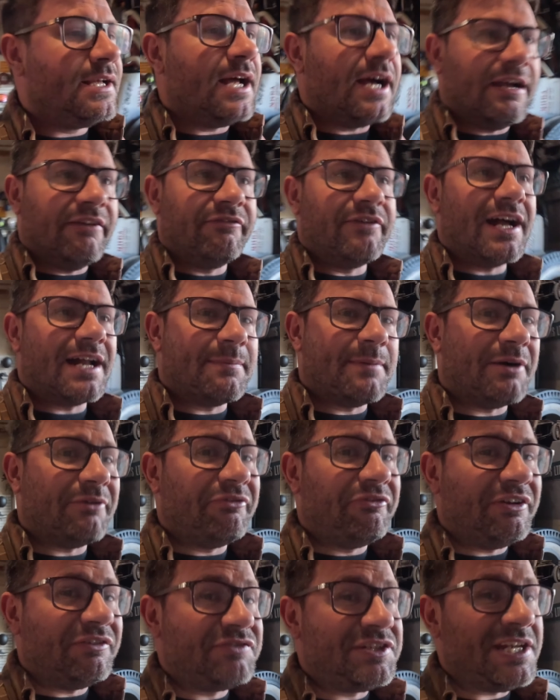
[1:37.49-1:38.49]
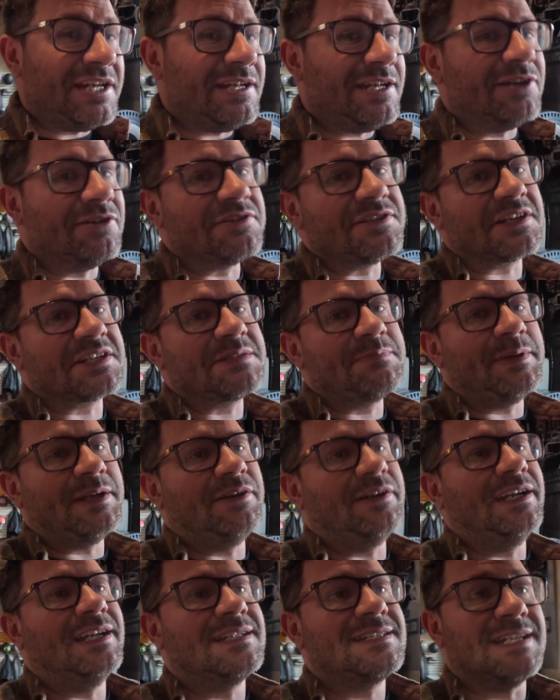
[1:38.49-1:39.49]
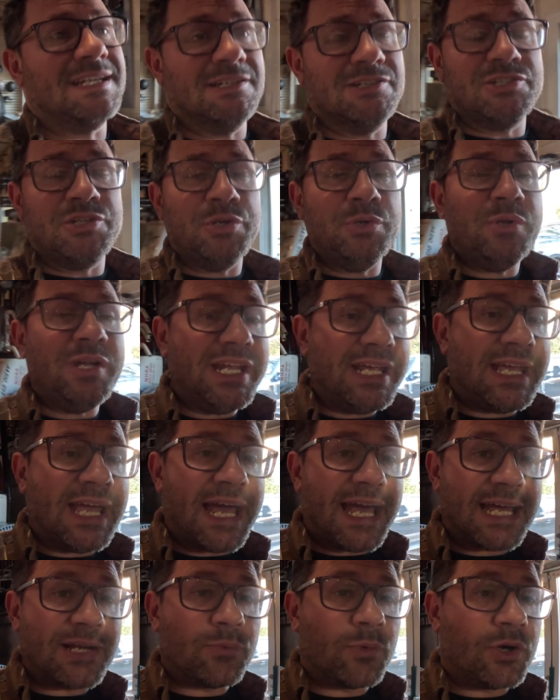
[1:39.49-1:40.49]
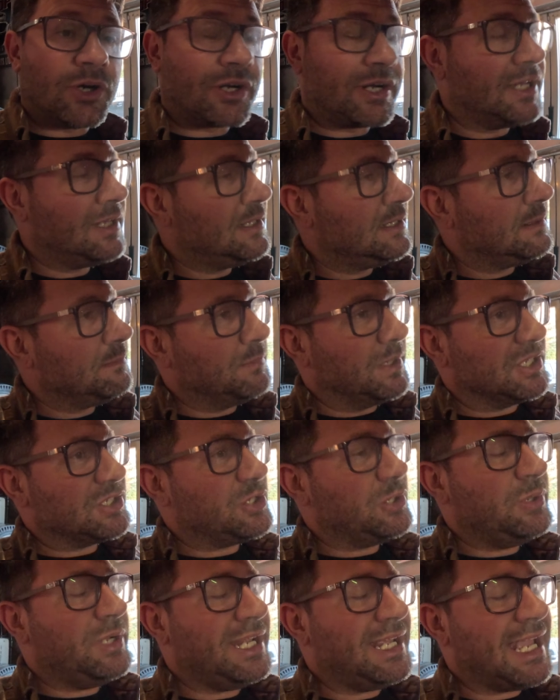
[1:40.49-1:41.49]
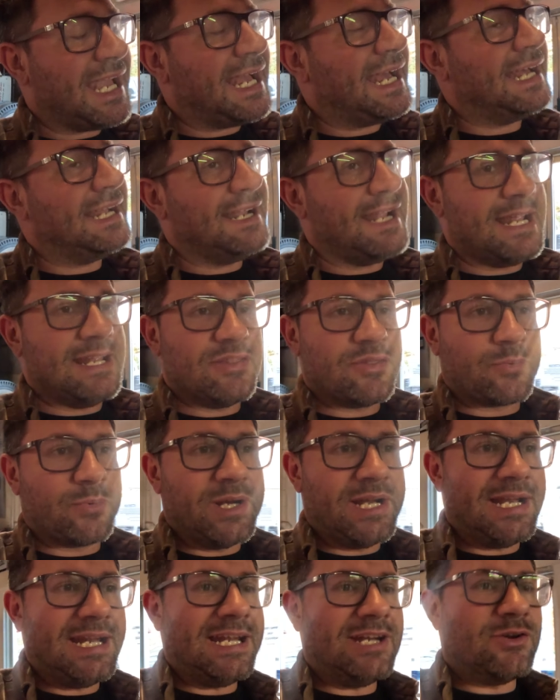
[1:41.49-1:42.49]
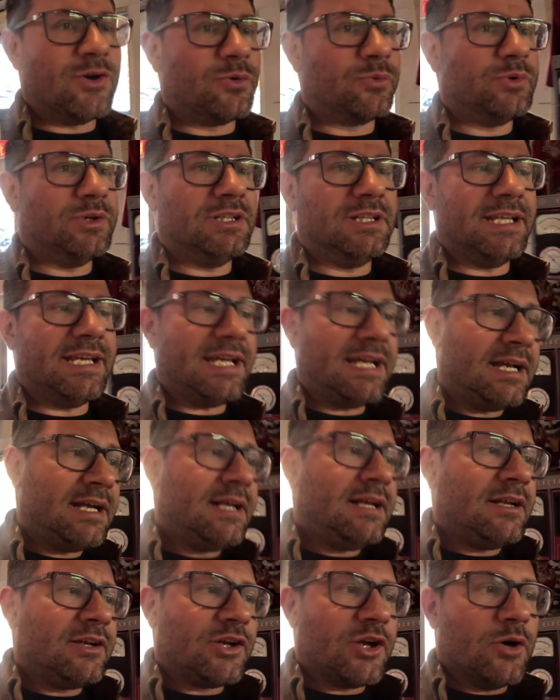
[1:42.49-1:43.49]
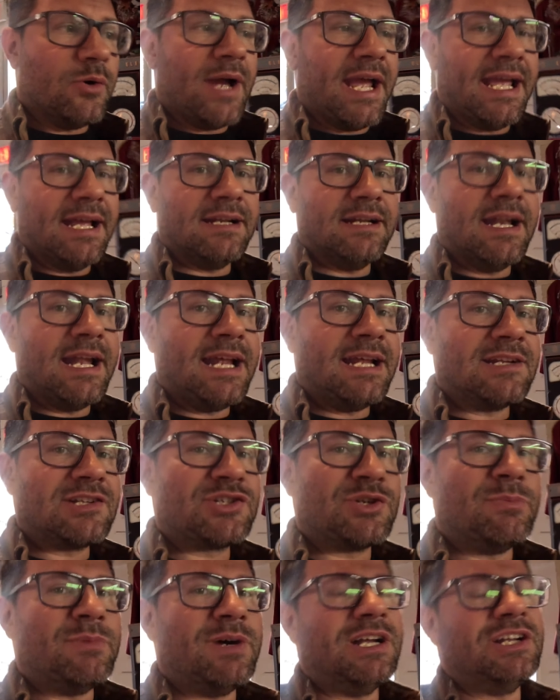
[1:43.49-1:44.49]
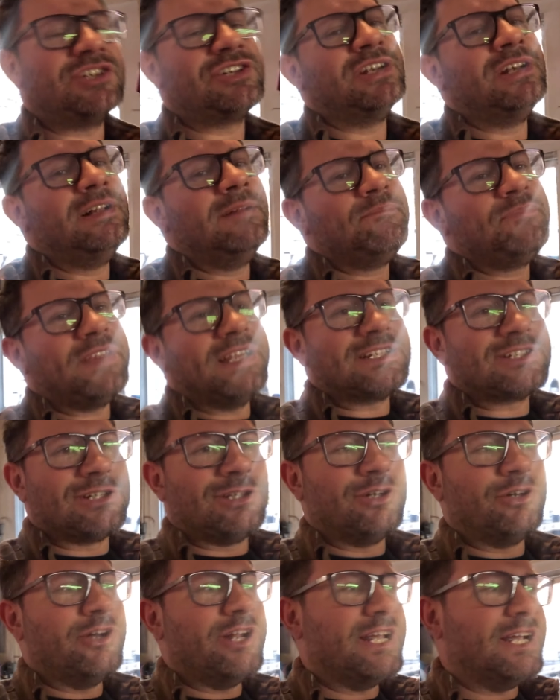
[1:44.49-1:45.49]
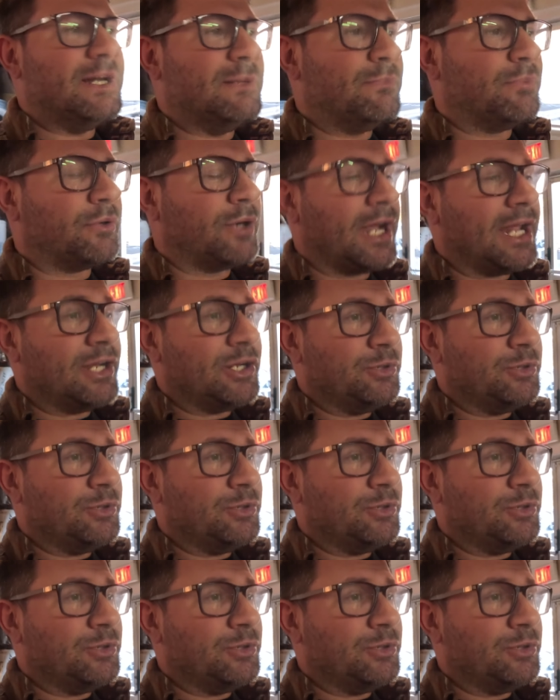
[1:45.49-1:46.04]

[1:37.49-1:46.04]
I've got about 15 years experience in 2D CAD work, but 2D CAD and 3D don't really go hand in hand so much. It's learning a brand